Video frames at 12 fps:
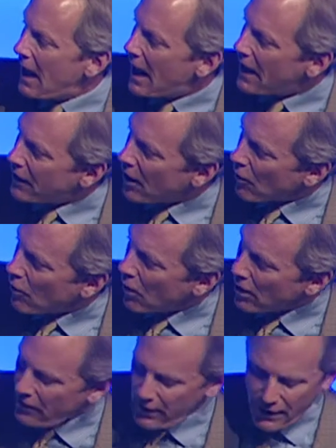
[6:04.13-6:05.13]
and our
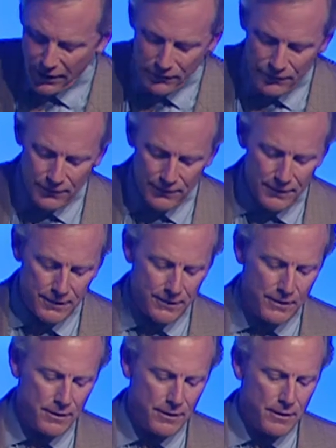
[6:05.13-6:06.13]
worthiness
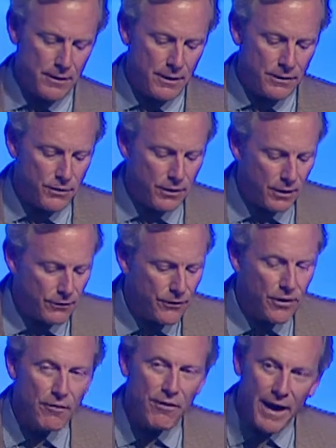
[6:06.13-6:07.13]
to
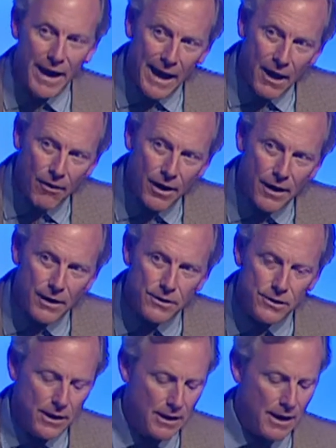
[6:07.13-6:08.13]
conserve the heritage